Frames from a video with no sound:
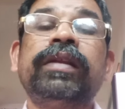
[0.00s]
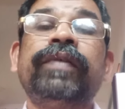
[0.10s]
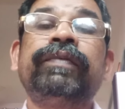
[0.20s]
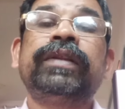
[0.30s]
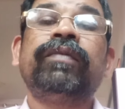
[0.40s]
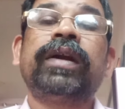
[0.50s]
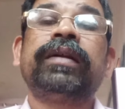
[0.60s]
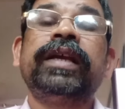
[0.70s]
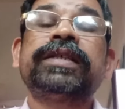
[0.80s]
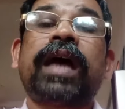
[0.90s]
the fifth
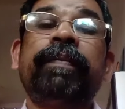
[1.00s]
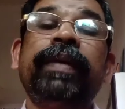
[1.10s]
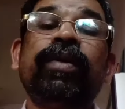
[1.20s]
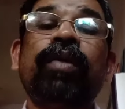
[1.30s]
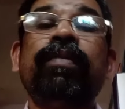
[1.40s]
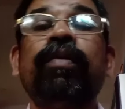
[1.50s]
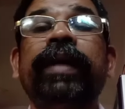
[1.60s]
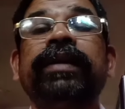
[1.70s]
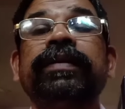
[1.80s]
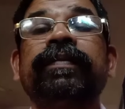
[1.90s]
one, is Apiko
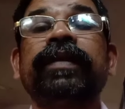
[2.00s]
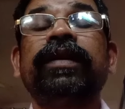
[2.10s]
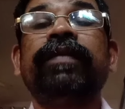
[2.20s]
Movement,